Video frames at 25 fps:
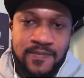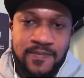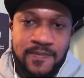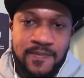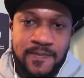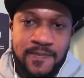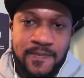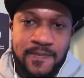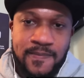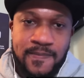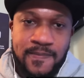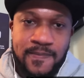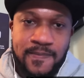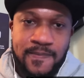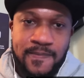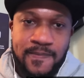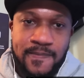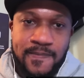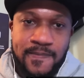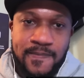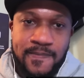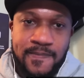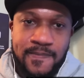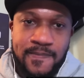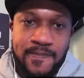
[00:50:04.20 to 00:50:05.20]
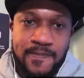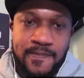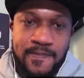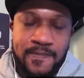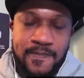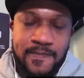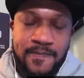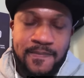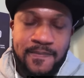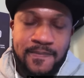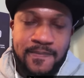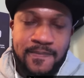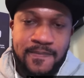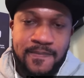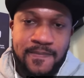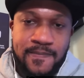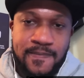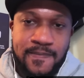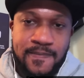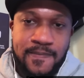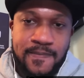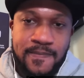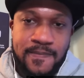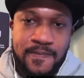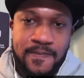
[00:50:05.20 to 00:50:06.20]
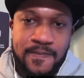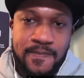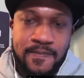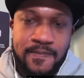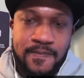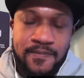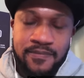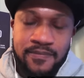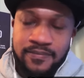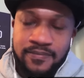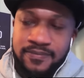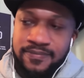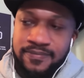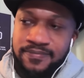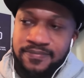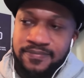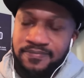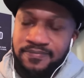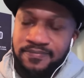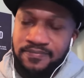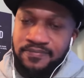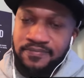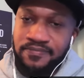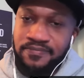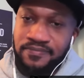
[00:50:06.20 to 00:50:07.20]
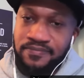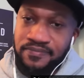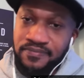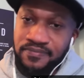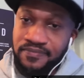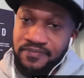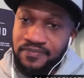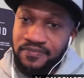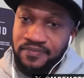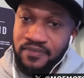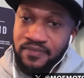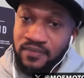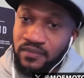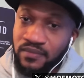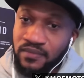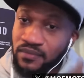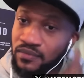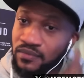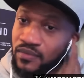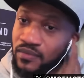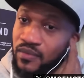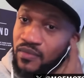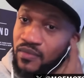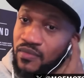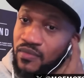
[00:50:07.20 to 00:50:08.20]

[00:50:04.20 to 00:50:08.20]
(silent)